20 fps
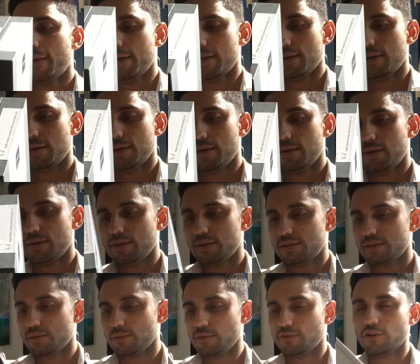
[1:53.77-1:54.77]

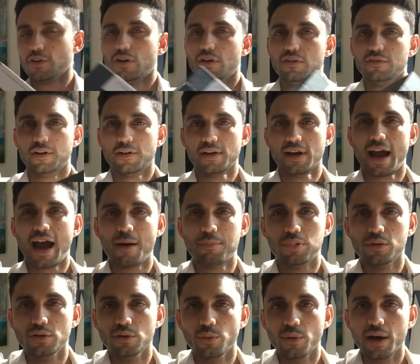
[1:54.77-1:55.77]
And we've got a very
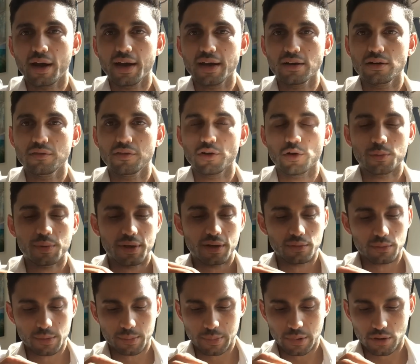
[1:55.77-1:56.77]
Apple way of opening
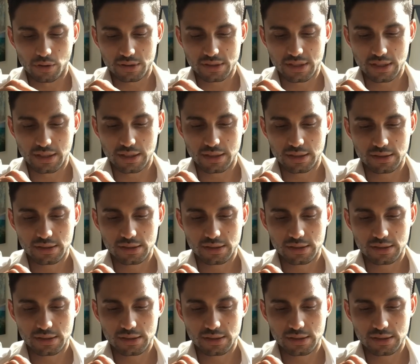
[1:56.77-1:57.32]
up a box here.